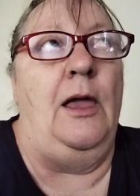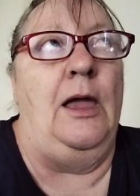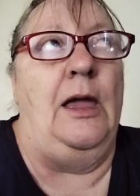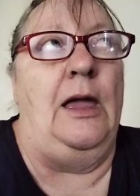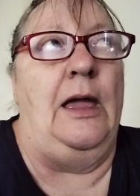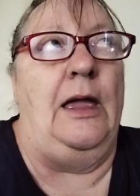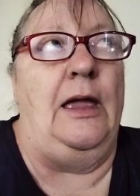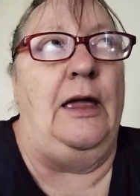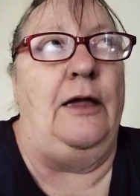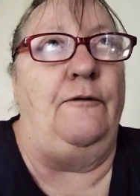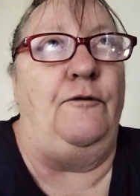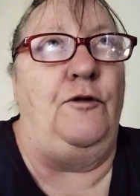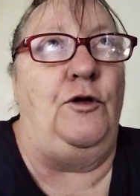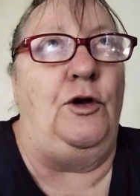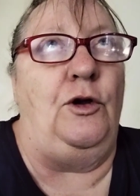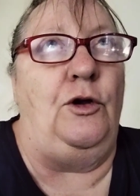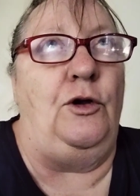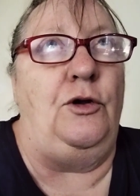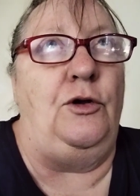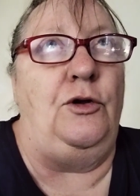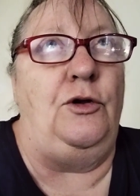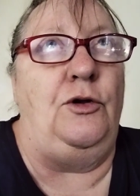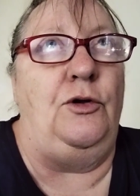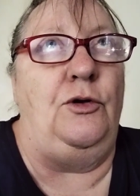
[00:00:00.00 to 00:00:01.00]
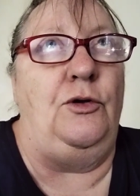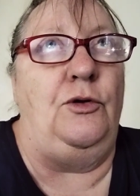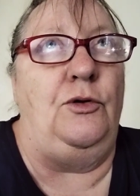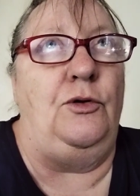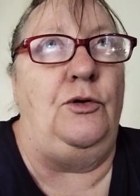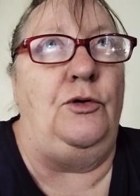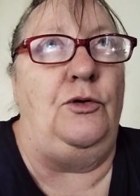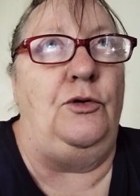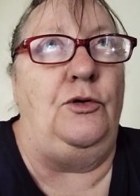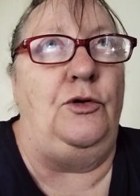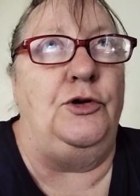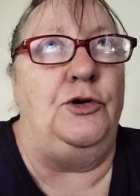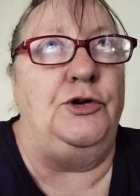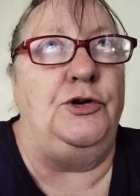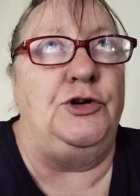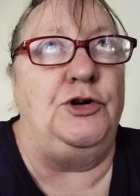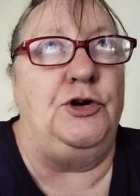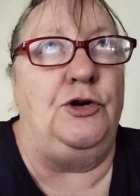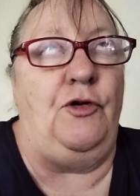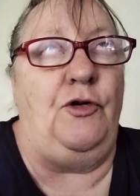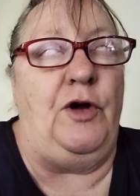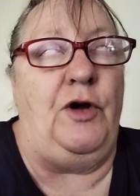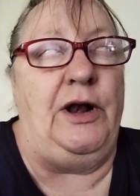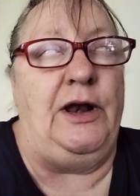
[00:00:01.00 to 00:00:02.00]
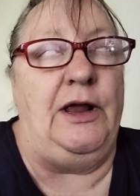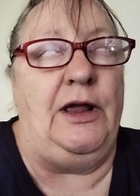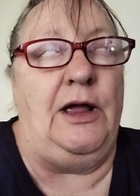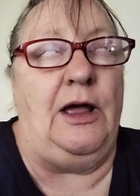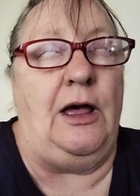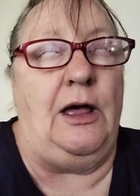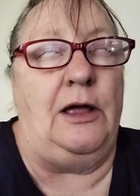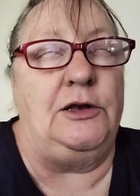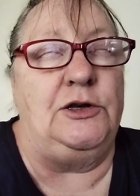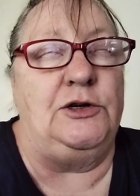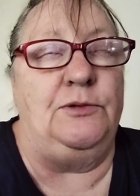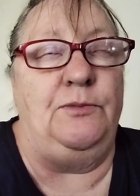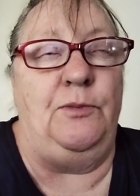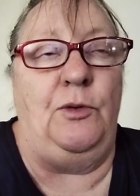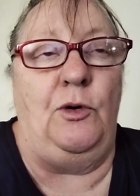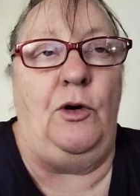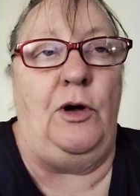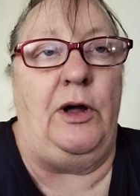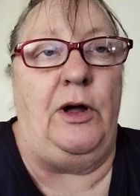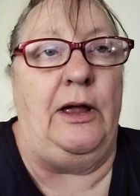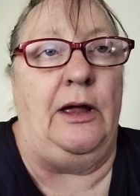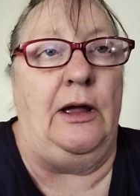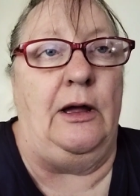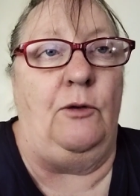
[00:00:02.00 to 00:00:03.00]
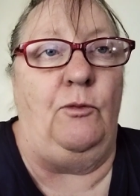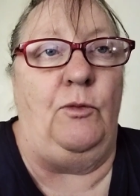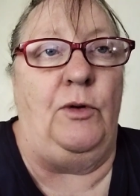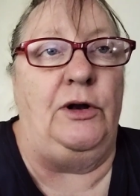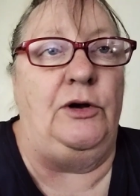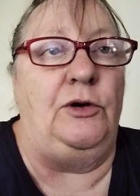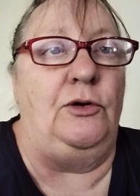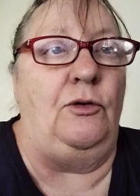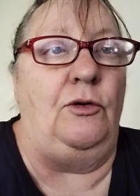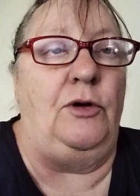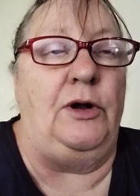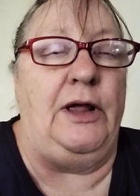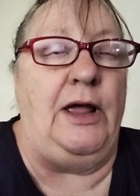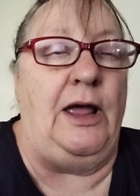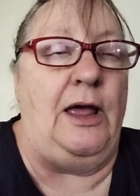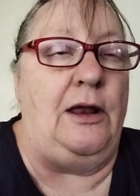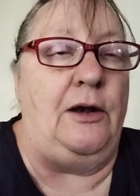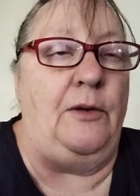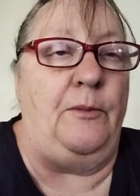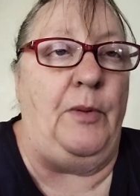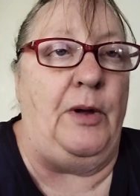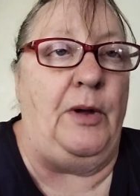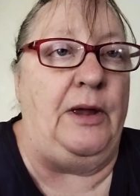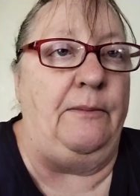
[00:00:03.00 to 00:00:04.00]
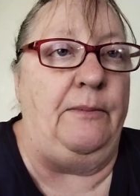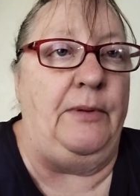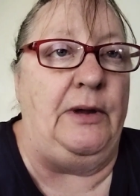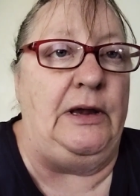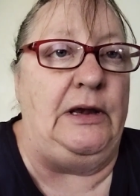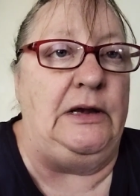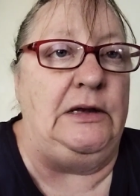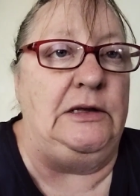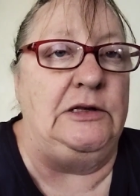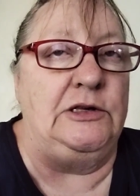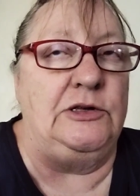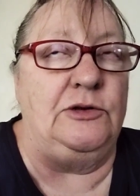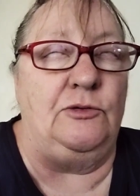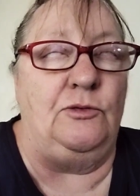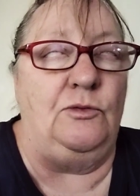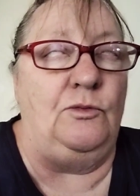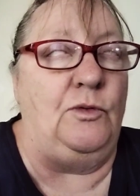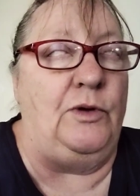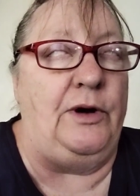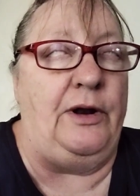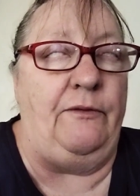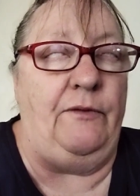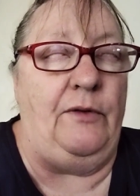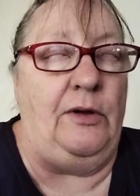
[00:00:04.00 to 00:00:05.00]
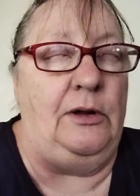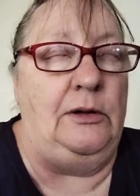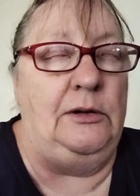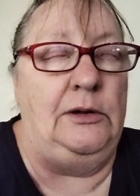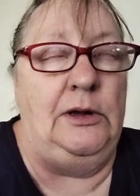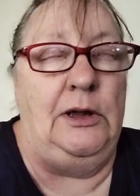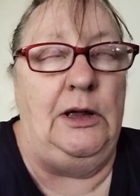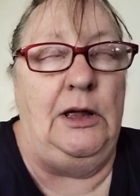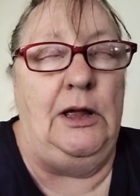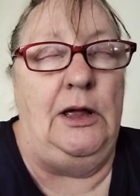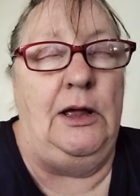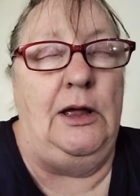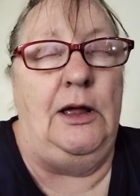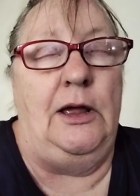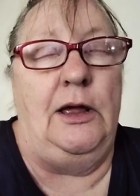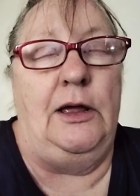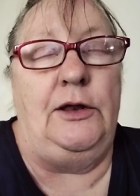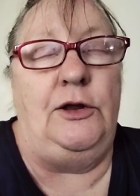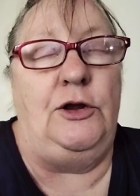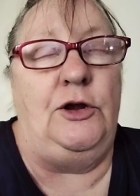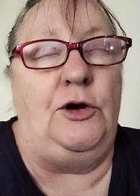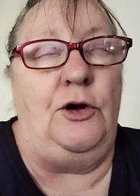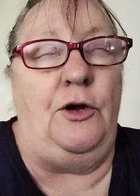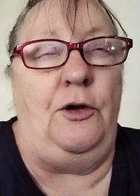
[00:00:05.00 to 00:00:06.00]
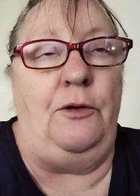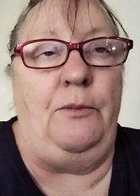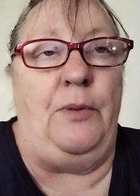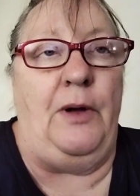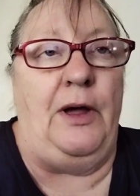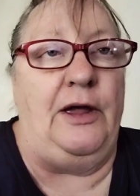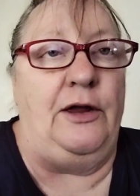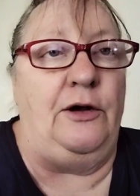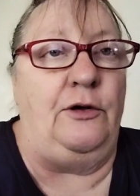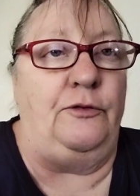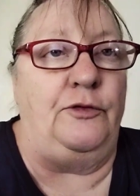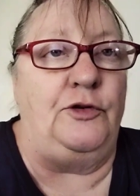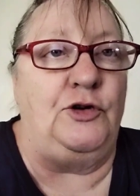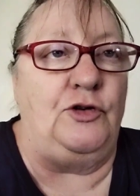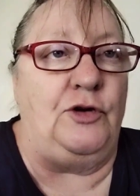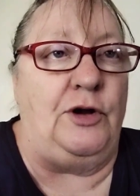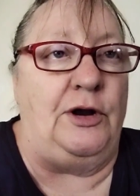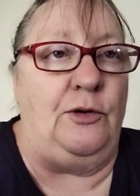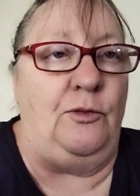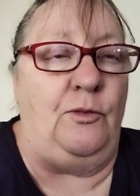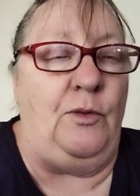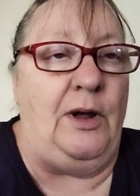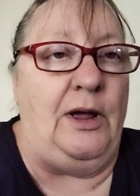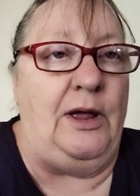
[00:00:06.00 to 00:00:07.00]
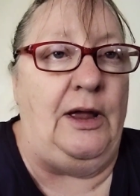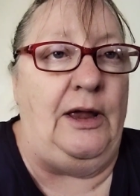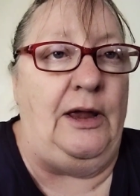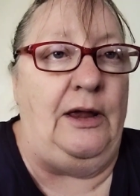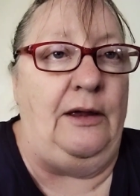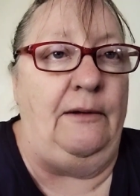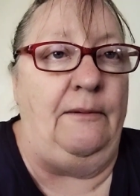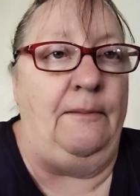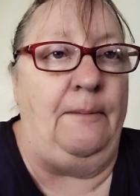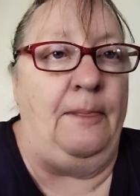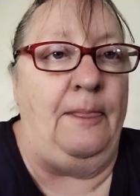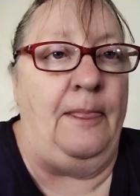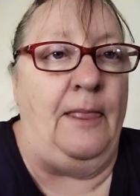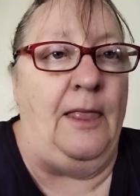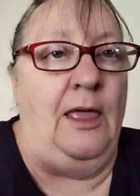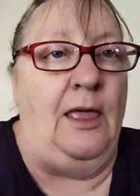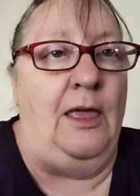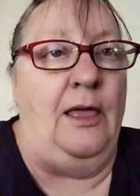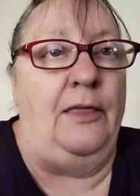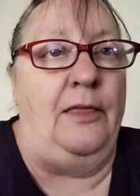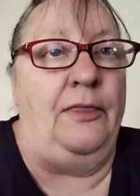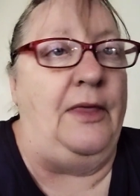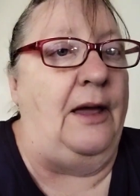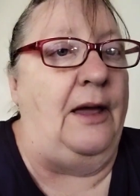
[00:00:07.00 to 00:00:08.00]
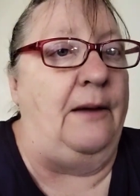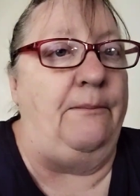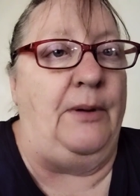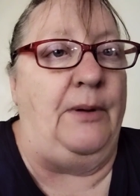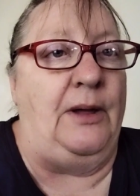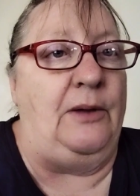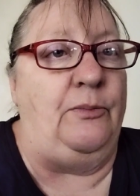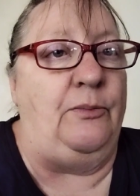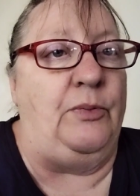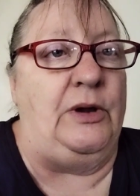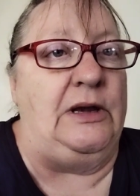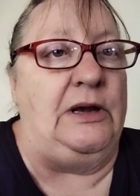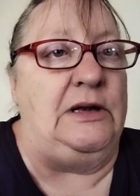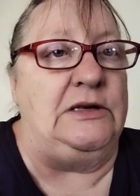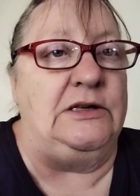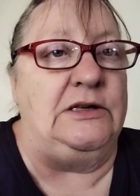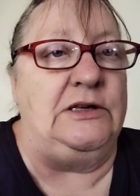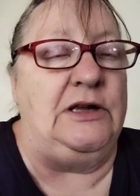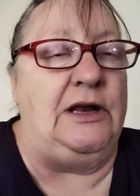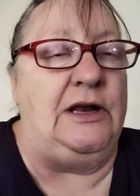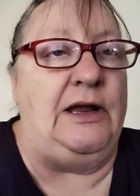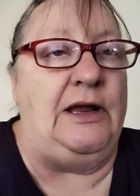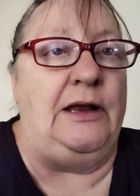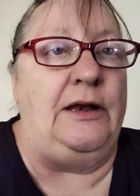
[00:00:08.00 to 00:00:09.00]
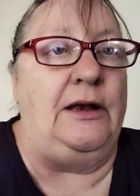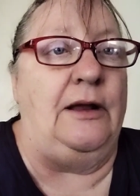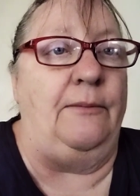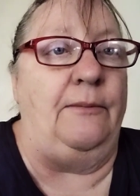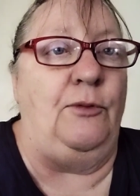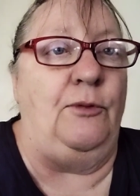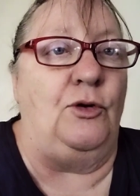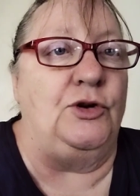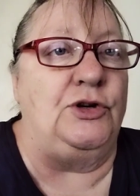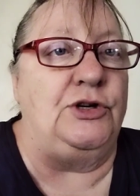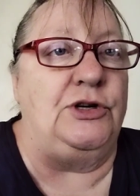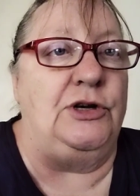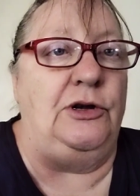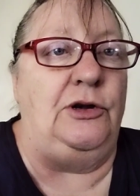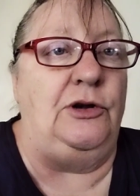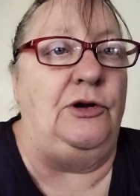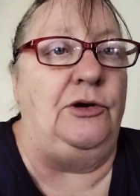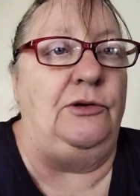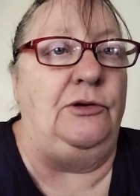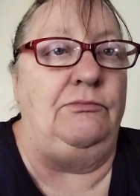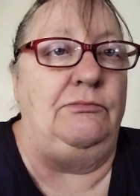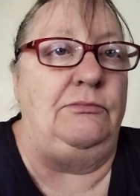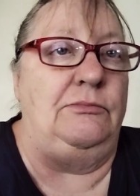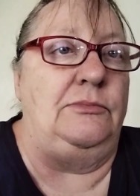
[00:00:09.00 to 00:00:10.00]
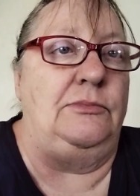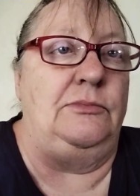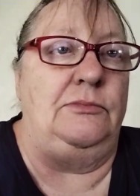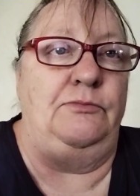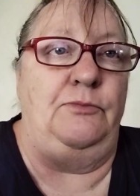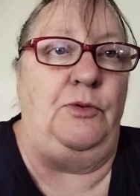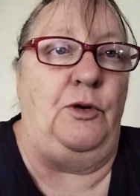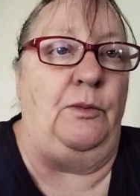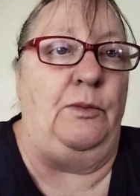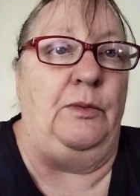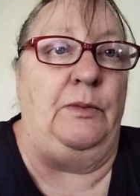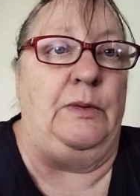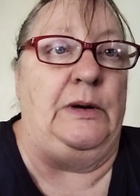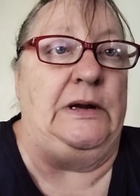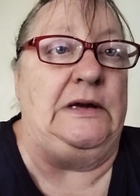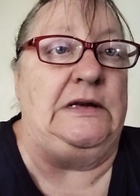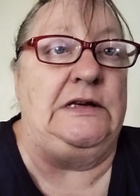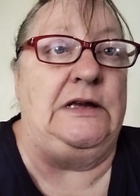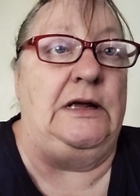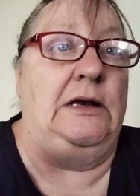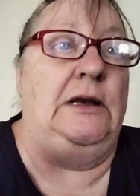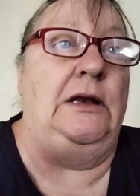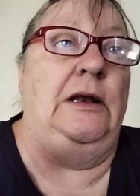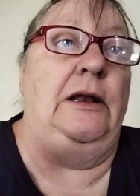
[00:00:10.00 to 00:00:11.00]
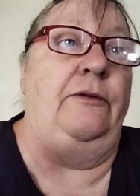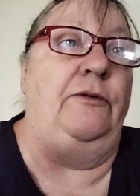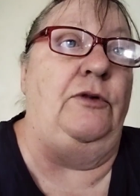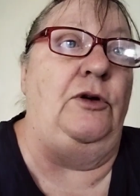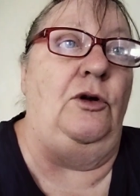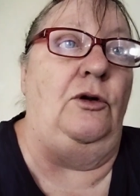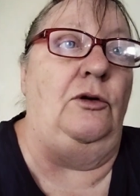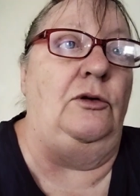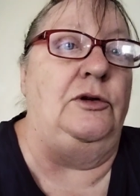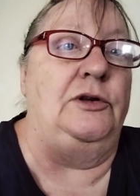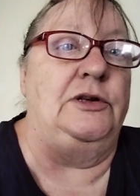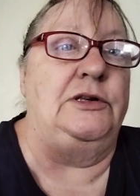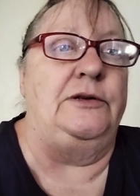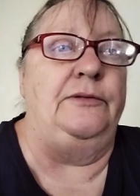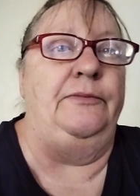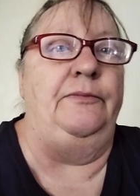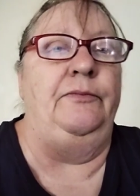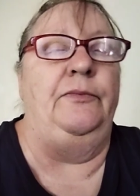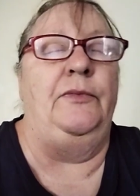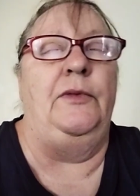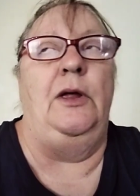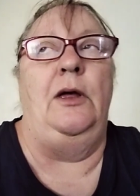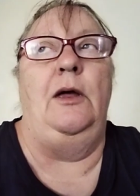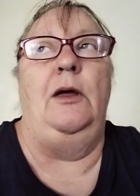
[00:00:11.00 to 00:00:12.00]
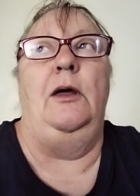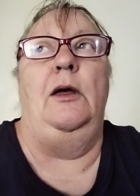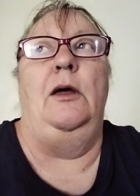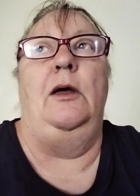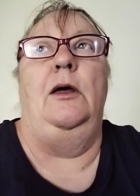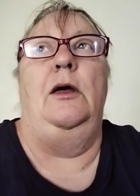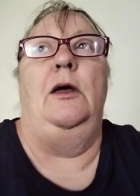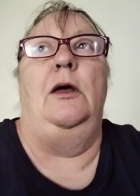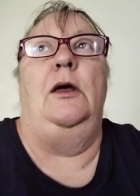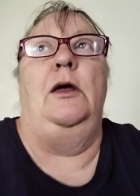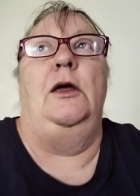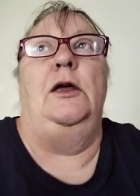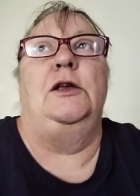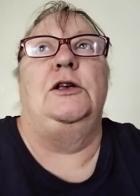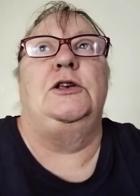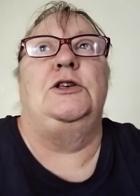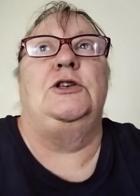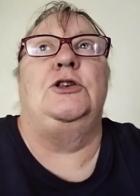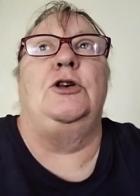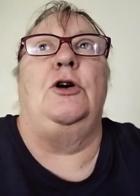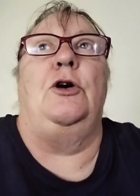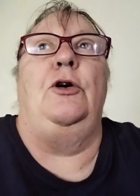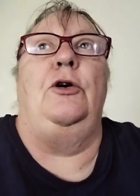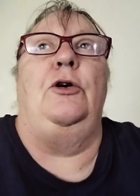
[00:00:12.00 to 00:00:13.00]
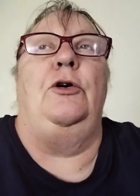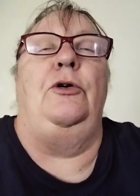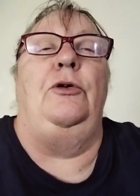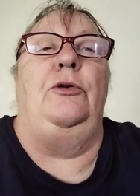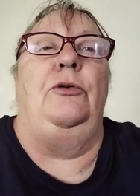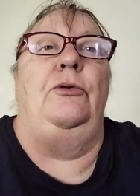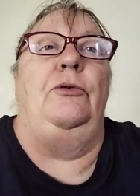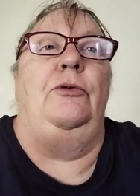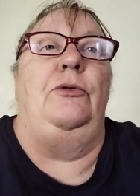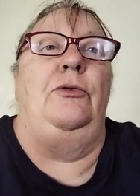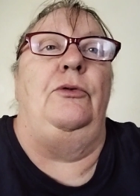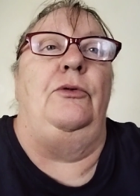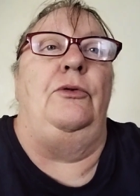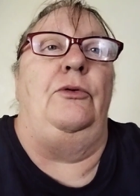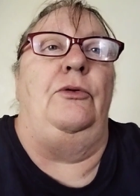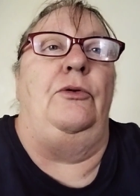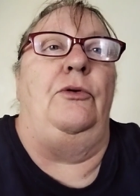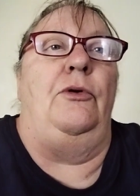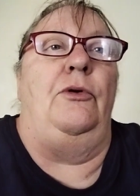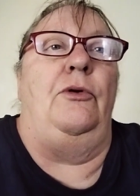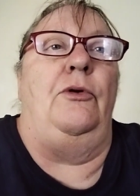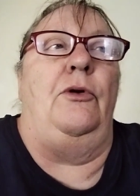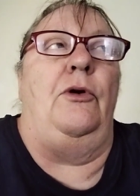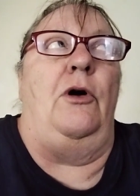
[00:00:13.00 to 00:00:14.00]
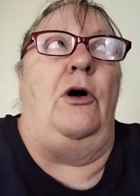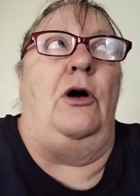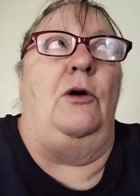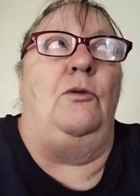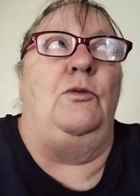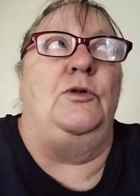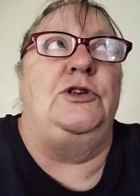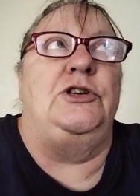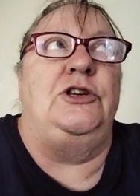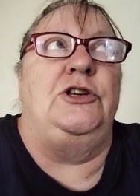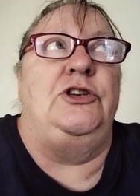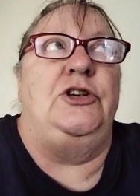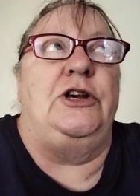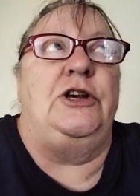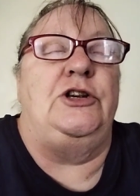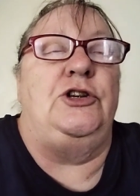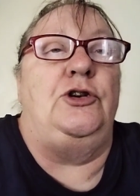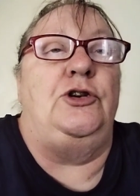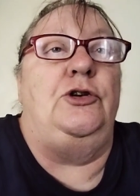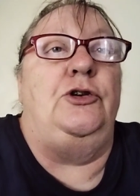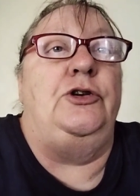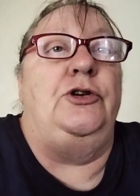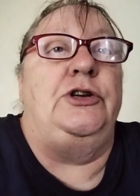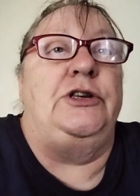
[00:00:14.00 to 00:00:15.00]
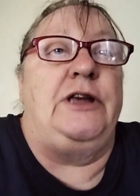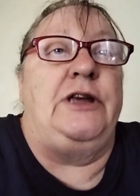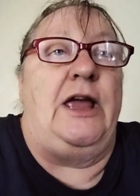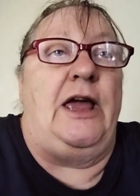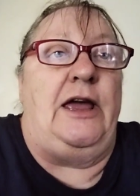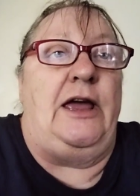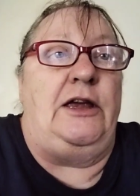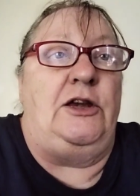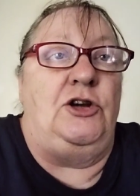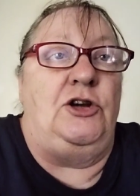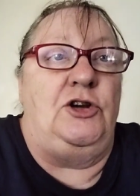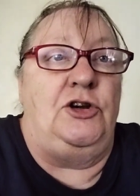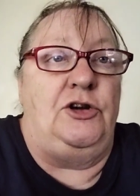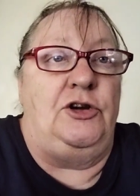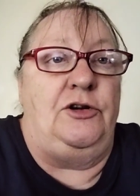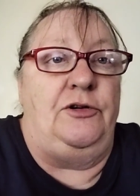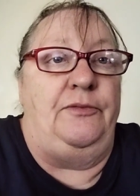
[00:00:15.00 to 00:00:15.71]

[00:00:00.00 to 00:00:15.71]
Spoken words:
If you use your credit card to buy a $1 can of baked beans or whatever, and you don't pay it off straight away, that baked beans is going to end up costing you probably $10, $11. So I would suggest you use cash.